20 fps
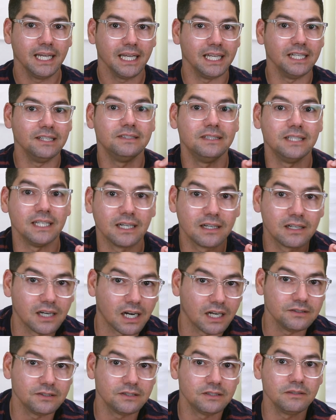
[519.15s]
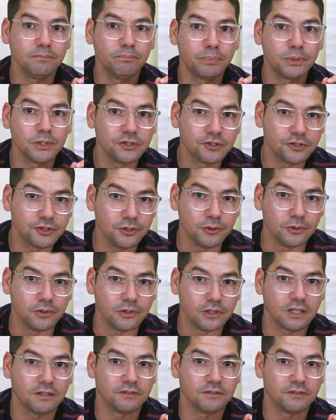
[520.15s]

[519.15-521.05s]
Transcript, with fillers: is the constant pursuit